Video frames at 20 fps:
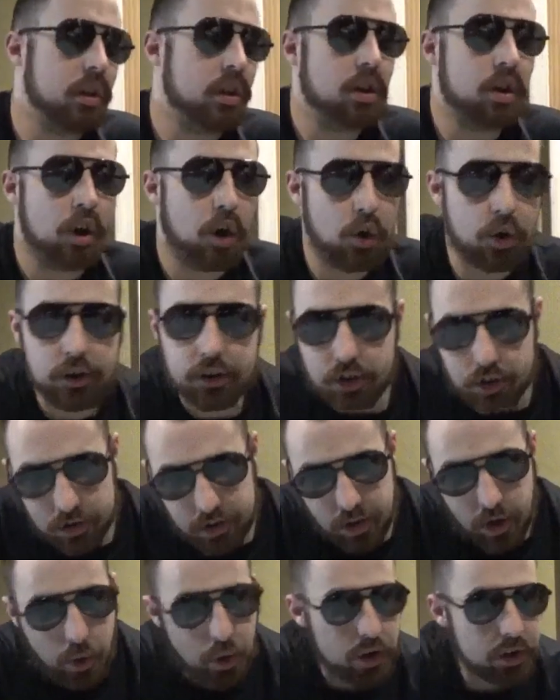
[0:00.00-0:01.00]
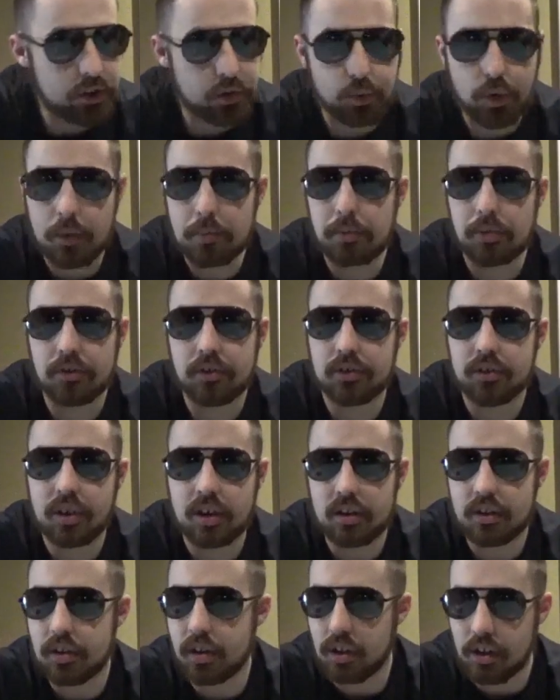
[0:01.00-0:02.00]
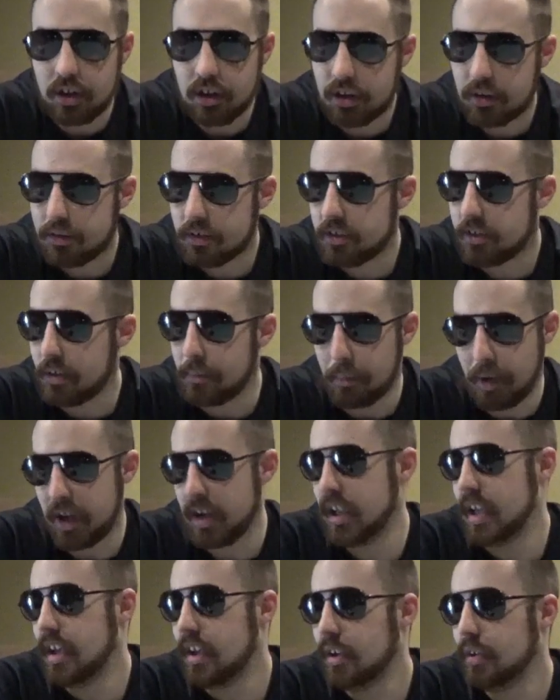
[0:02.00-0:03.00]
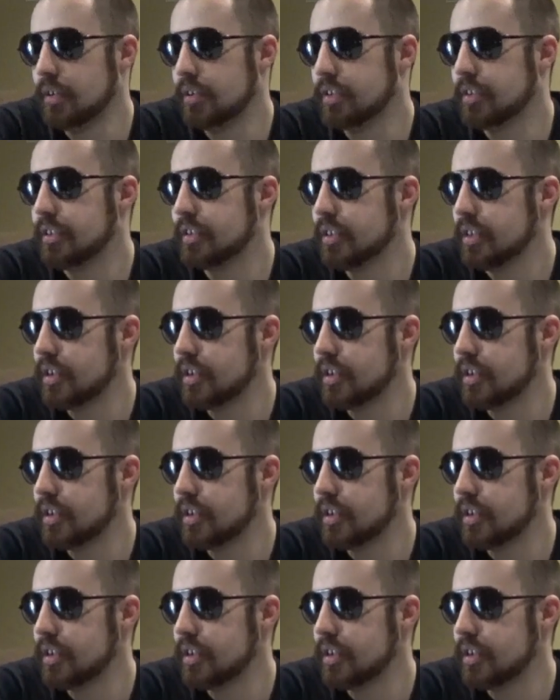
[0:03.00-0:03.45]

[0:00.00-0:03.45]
Or he could go on to represent somebody else.